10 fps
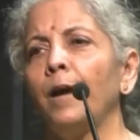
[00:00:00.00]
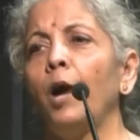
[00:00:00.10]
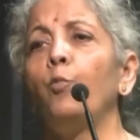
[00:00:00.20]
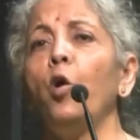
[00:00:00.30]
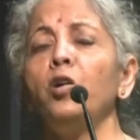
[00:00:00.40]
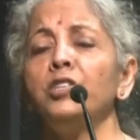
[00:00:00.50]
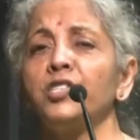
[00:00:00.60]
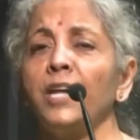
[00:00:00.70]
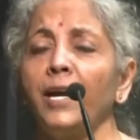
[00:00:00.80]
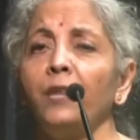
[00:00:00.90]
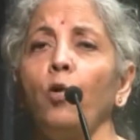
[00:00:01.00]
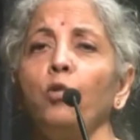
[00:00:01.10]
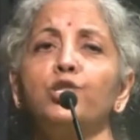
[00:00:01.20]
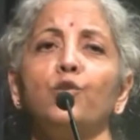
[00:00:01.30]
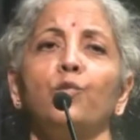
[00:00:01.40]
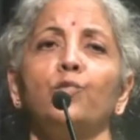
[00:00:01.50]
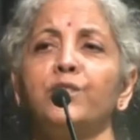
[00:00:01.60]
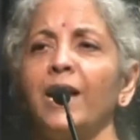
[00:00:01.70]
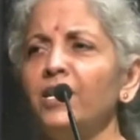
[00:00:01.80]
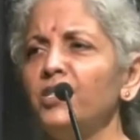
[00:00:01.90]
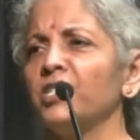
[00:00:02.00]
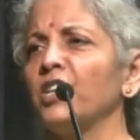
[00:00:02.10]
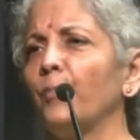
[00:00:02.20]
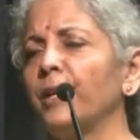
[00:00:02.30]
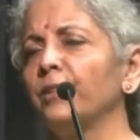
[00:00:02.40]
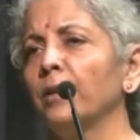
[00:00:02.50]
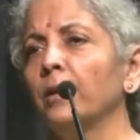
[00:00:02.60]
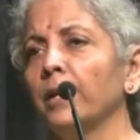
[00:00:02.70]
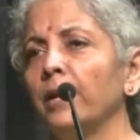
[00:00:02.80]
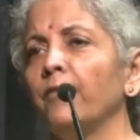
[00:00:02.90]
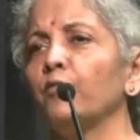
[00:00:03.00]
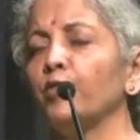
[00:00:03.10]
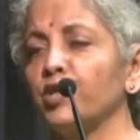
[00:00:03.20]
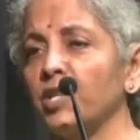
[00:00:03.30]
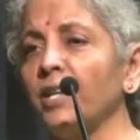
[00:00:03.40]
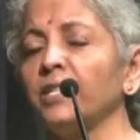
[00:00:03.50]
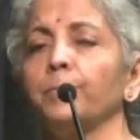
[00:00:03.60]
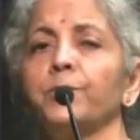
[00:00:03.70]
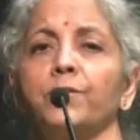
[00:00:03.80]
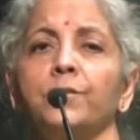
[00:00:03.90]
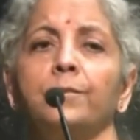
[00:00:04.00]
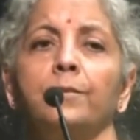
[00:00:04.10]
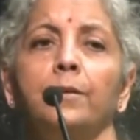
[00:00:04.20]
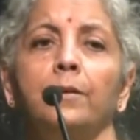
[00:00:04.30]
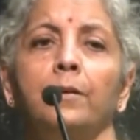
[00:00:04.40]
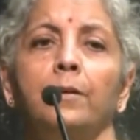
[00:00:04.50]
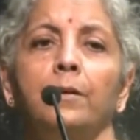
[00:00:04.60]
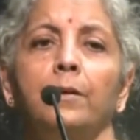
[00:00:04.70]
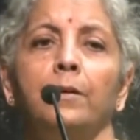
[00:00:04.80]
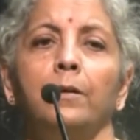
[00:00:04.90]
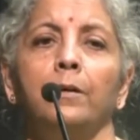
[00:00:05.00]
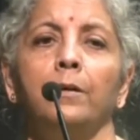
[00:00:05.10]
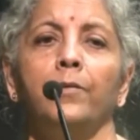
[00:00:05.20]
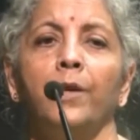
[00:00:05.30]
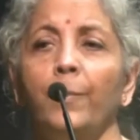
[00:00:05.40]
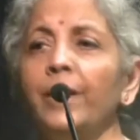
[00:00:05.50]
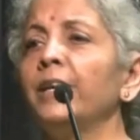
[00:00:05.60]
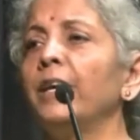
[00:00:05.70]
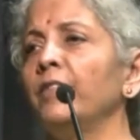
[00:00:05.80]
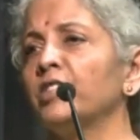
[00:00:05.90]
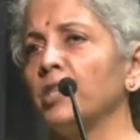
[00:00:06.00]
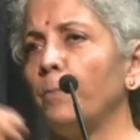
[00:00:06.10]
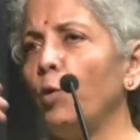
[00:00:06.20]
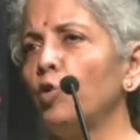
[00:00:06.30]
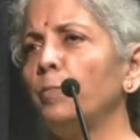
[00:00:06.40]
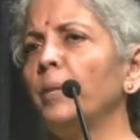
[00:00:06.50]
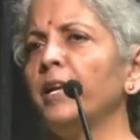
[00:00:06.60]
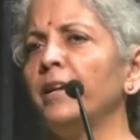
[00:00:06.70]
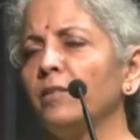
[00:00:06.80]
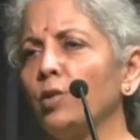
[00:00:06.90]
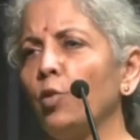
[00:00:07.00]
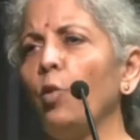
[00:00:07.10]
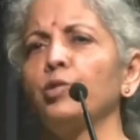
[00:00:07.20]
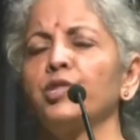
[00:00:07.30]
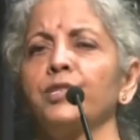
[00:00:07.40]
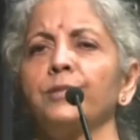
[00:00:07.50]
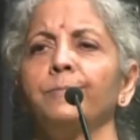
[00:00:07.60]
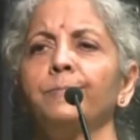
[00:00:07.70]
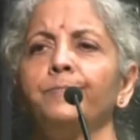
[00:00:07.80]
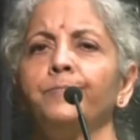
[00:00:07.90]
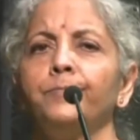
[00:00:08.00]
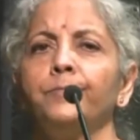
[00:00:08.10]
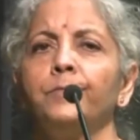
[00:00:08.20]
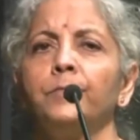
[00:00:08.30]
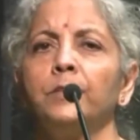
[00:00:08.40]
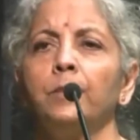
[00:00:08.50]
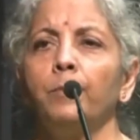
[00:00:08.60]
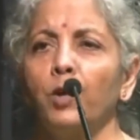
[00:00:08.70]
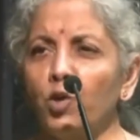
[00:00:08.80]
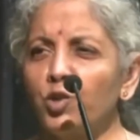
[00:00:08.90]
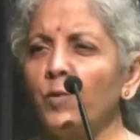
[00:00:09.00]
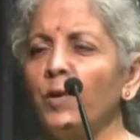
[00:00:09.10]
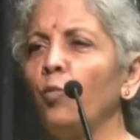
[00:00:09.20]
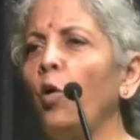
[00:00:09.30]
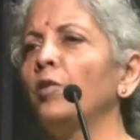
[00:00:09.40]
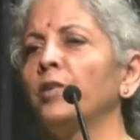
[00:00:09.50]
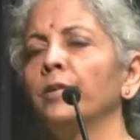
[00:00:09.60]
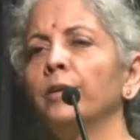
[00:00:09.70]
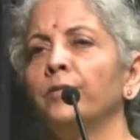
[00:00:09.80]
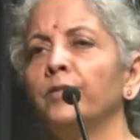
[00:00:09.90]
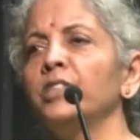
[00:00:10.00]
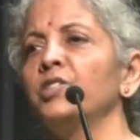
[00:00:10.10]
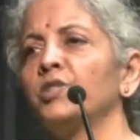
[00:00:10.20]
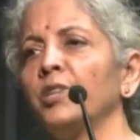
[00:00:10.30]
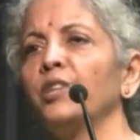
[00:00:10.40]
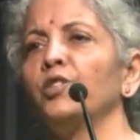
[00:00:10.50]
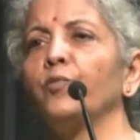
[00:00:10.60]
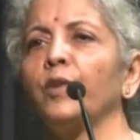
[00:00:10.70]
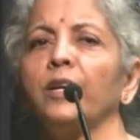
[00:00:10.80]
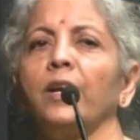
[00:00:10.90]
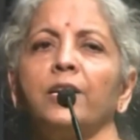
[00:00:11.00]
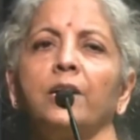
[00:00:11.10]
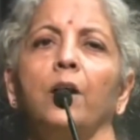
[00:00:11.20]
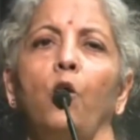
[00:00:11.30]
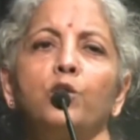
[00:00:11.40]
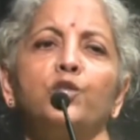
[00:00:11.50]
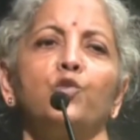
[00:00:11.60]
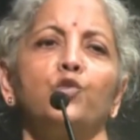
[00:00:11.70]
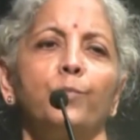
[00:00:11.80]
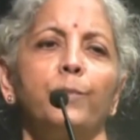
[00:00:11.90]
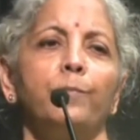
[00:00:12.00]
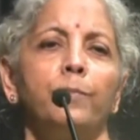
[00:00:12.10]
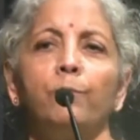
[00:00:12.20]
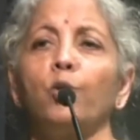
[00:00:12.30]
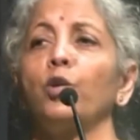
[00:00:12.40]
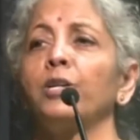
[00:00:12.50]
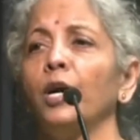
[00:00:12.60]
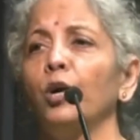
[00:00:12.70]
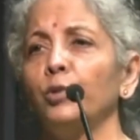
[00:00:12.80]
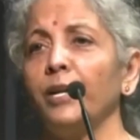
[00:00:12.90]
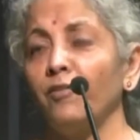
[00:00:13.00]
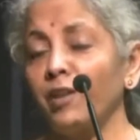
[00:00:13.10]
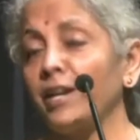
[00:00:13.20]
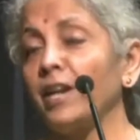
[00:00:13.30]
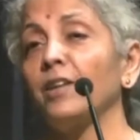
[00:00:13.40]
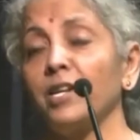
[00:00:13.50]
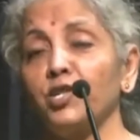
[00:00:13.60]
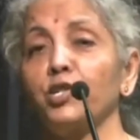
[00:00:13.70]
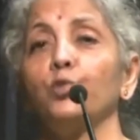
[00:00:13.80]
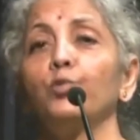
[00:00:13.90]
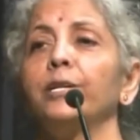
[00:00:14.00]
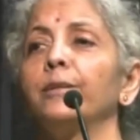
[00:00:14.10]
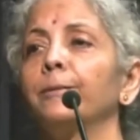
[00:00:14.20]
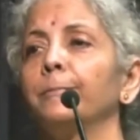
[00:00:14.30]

Awards and also challenges have been given for startups. They are being given support money in crores because we want this strength of Karnataka also to be brought out and recognized duly.